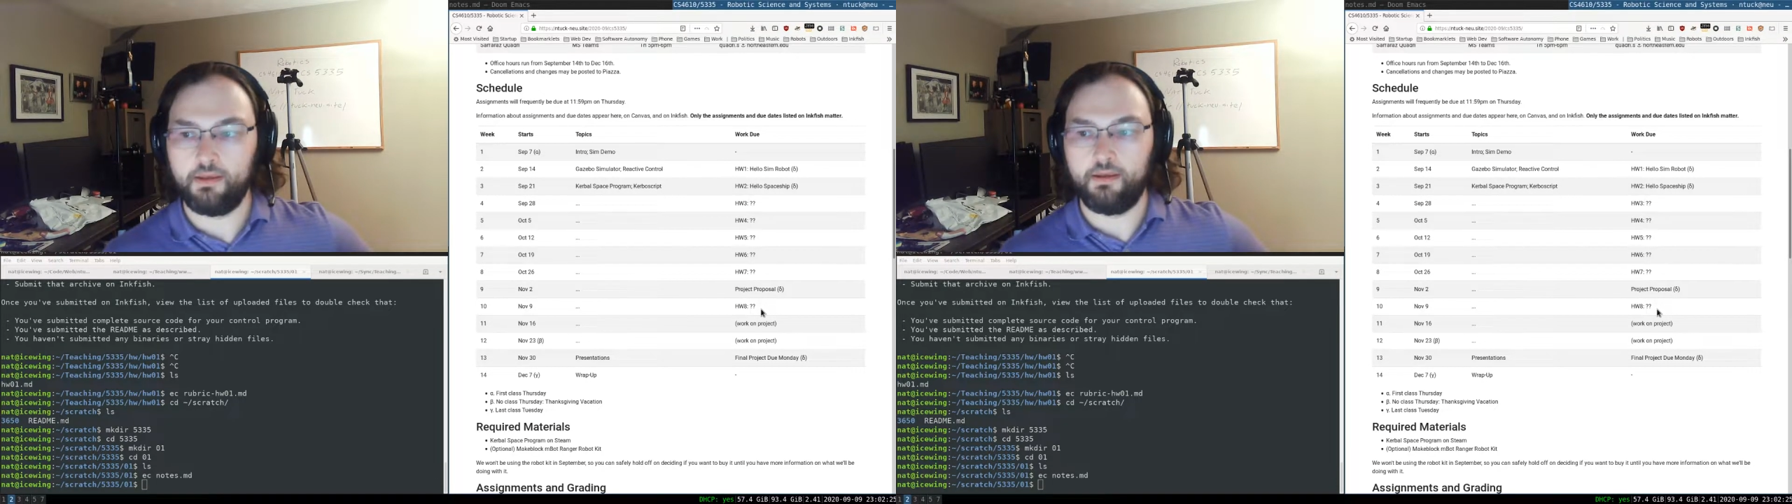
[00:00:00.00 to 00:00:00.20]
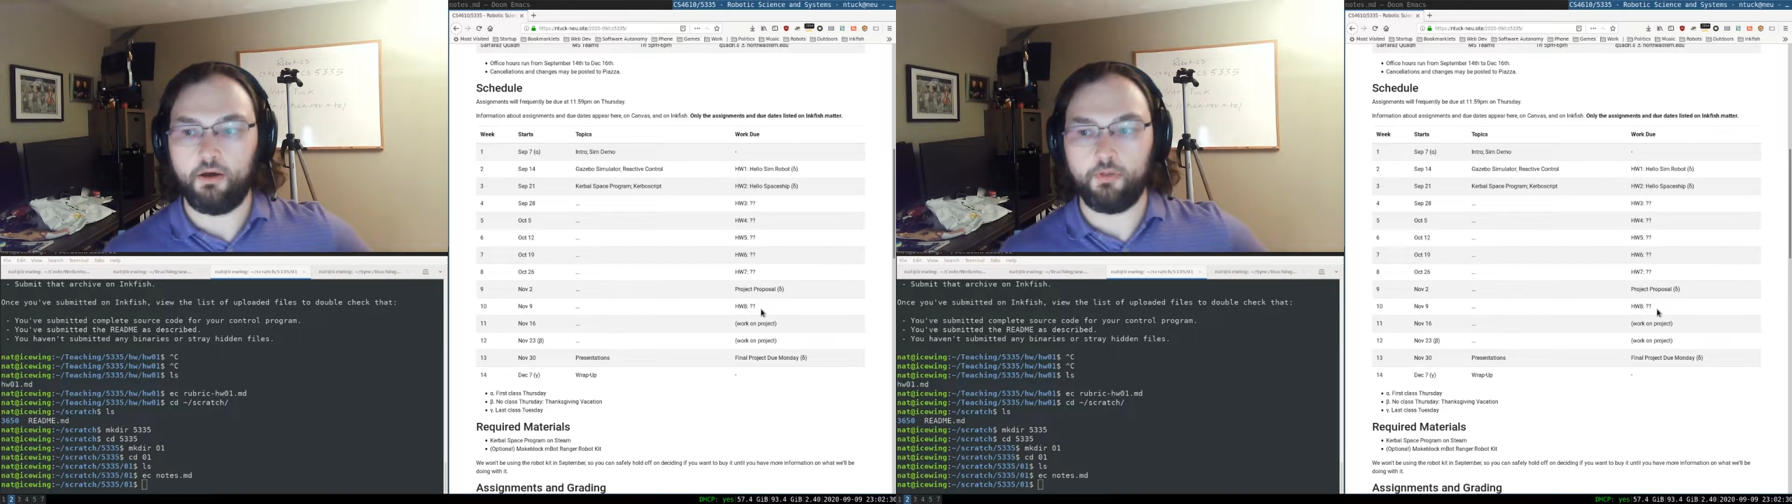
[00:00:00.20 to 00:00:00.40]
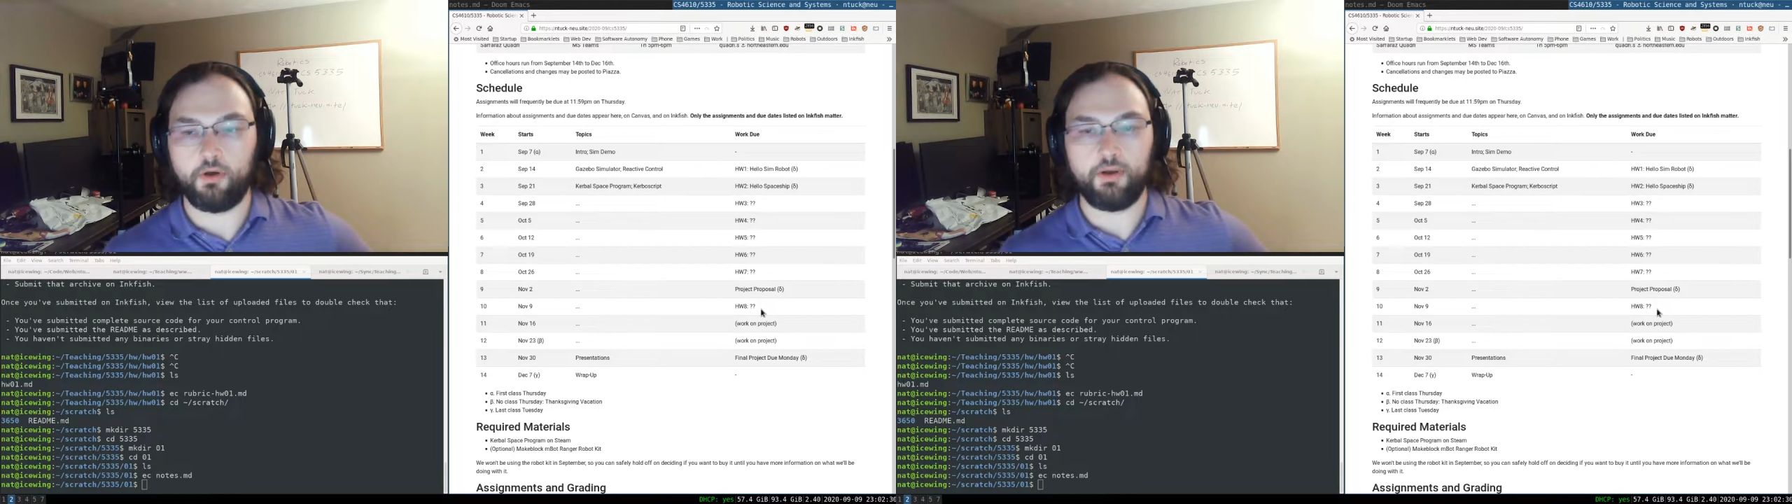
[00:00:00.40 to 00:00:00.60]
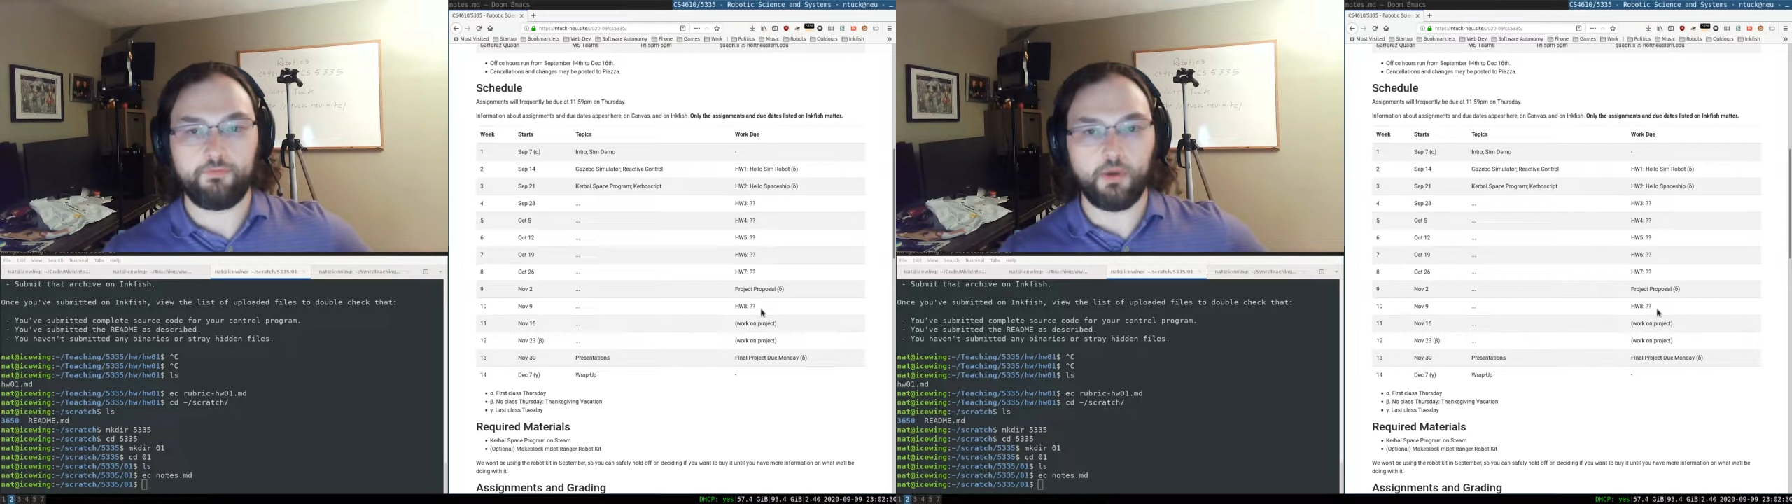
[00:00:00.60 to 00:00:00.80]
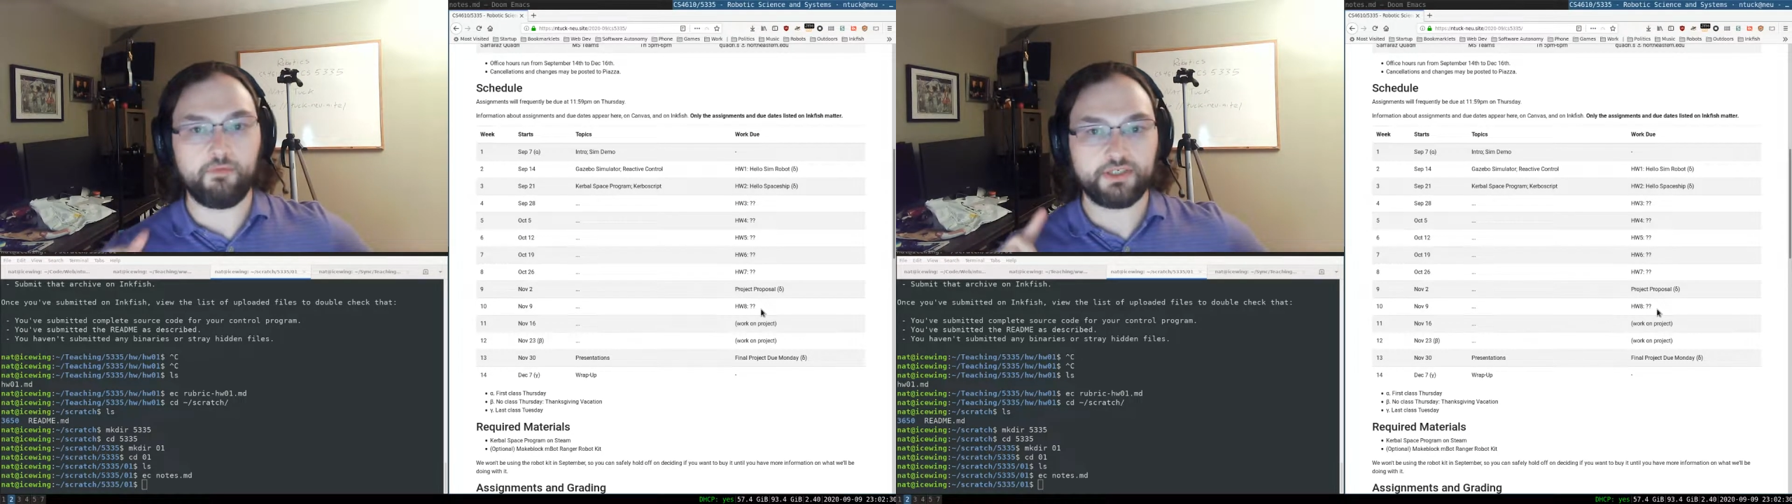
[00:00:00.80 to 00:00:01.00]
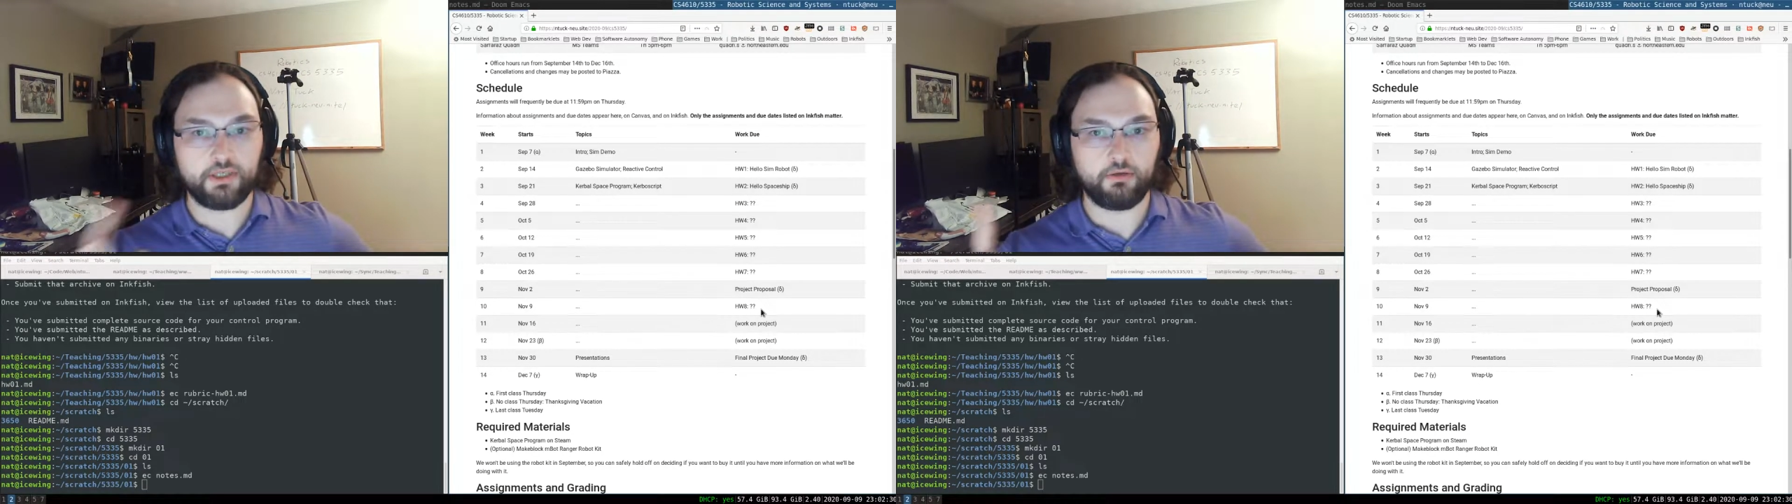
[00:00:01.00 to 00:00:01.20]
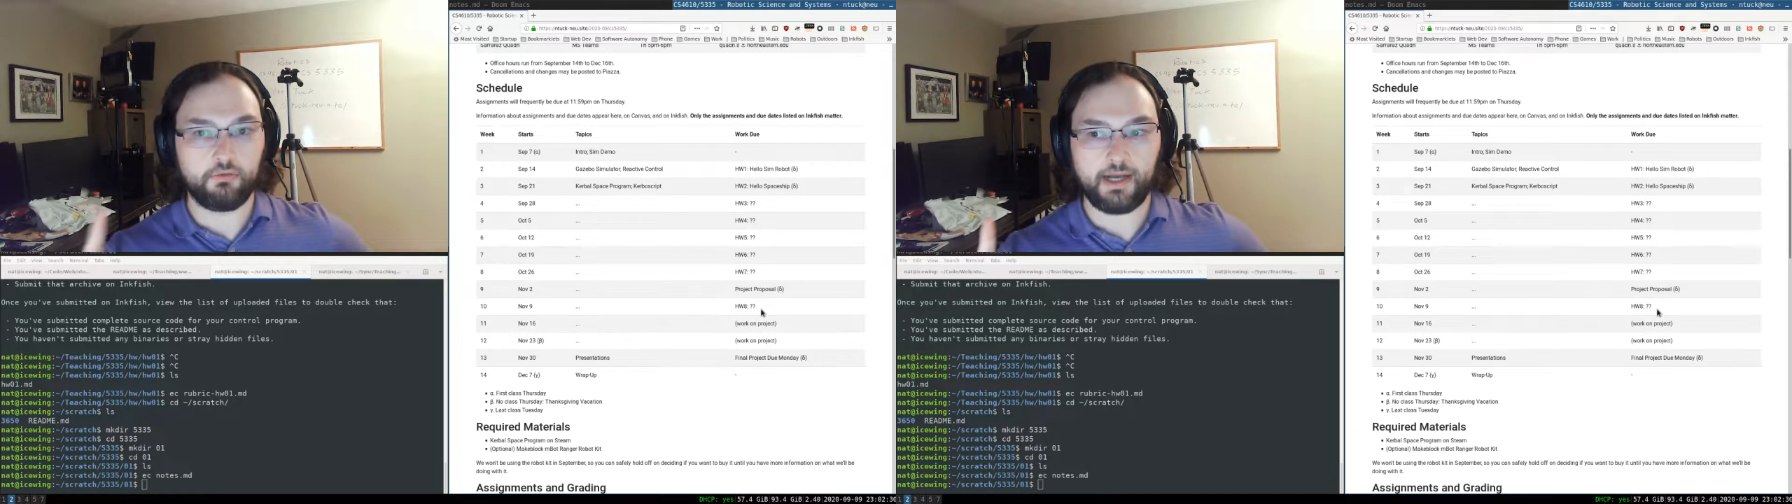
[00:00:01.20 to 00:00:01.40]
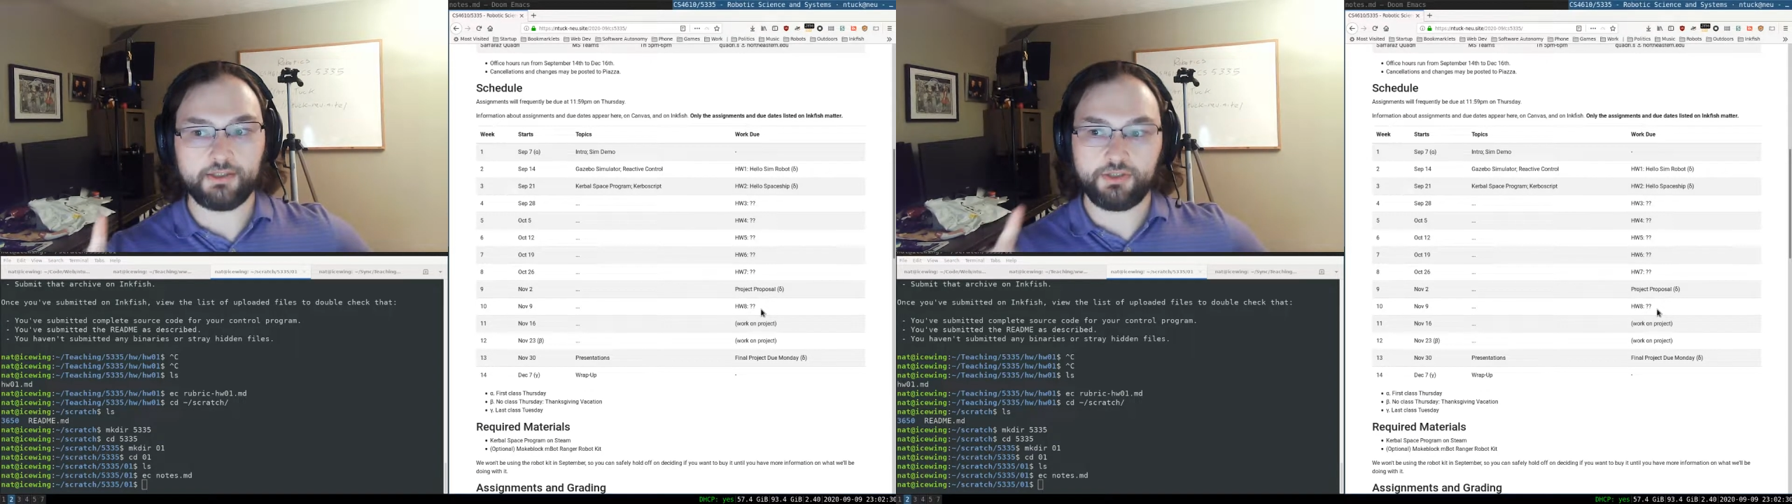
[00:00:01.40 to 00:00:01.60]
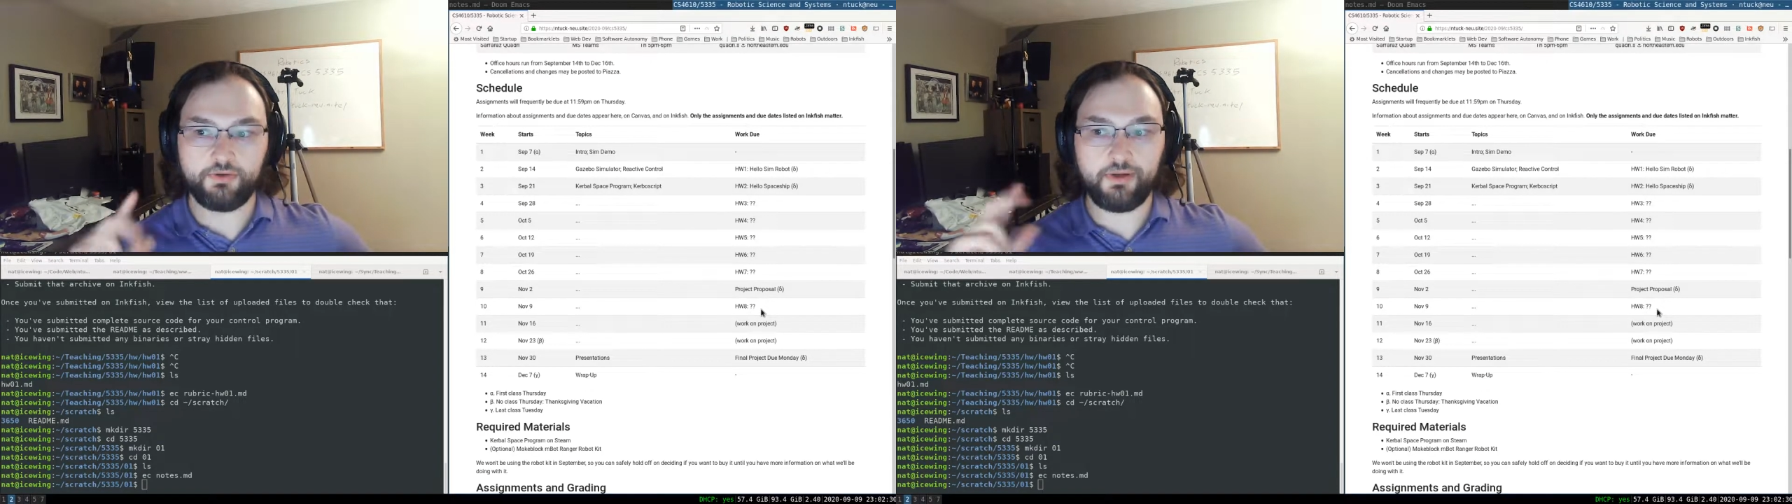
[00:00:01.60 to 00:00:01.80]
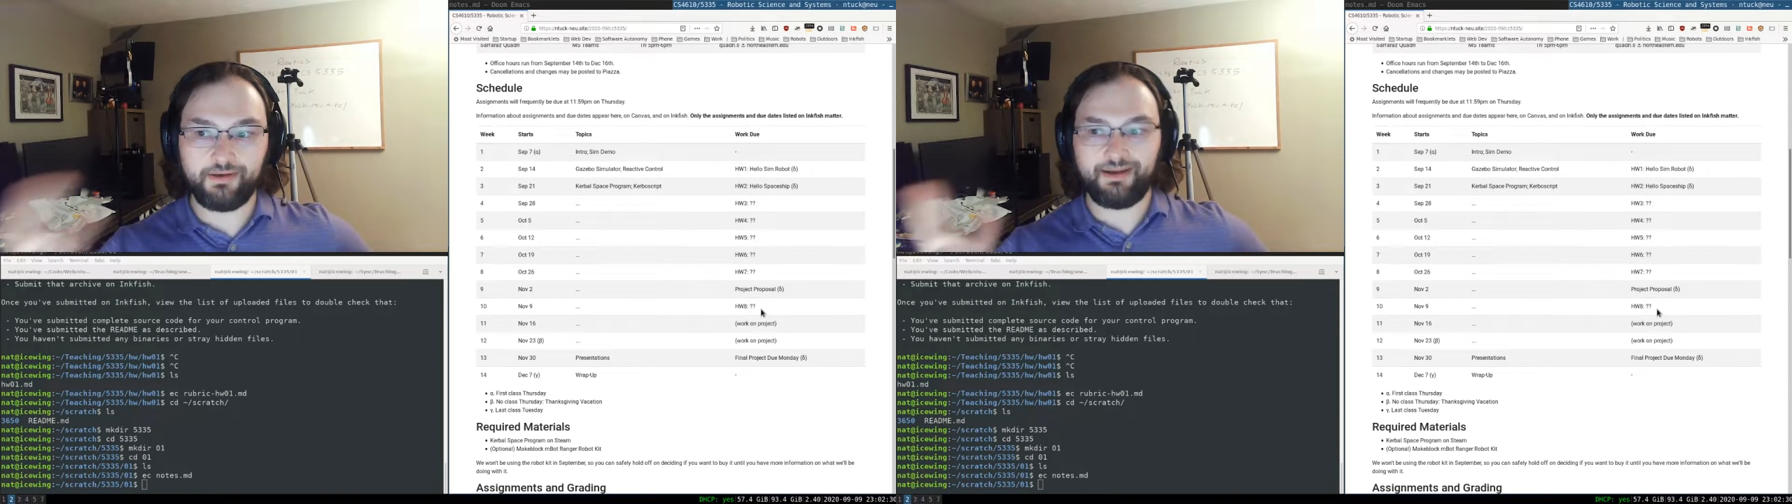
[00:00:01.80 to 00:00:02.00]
Although if you have a single grad student,